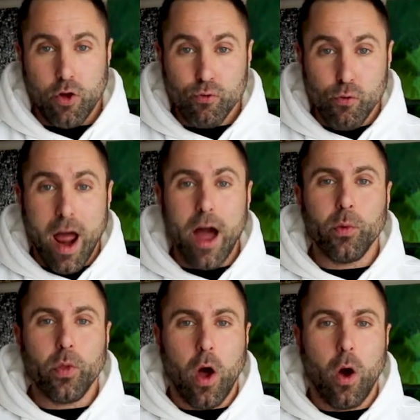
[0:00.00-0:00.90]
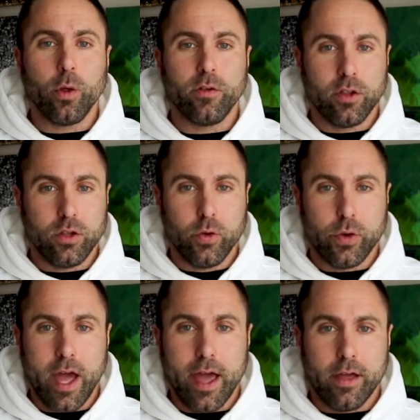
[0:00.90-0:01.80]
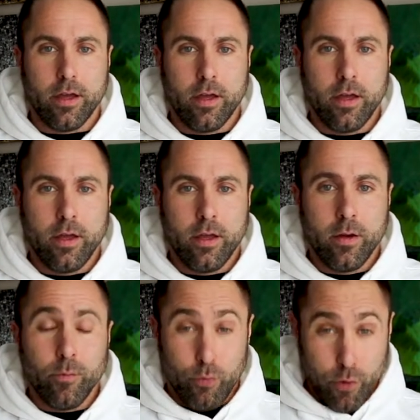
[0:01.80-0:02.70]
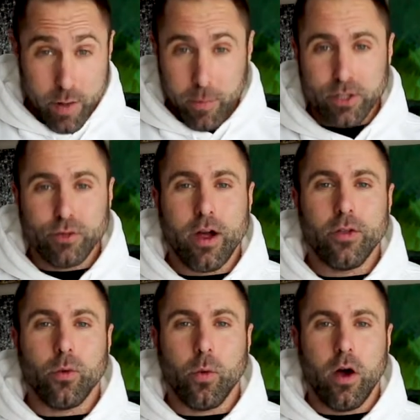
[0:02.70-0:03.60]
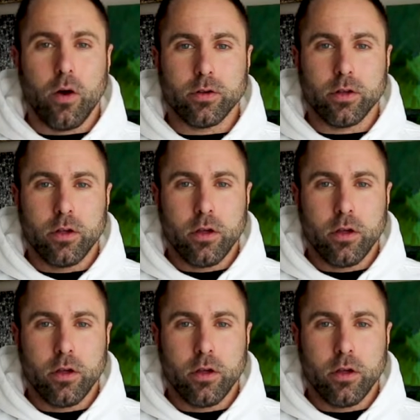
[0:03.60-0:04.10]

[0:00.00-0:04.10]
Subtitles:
around the whole of the UK, pretty much around the world.